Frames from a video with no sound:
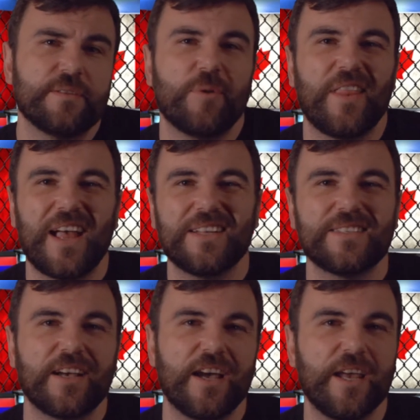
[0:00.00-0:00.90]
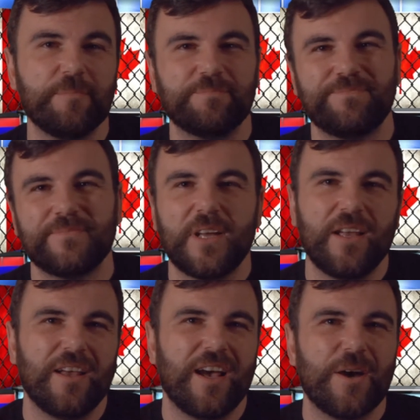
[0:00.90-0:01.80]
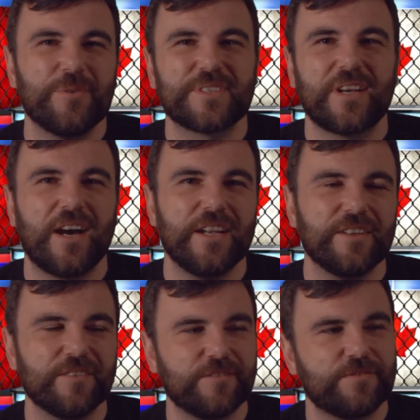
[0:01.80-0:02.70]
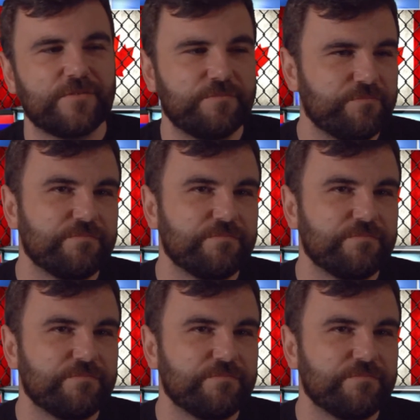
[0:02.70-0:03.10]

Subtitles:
and by that time, I was kind of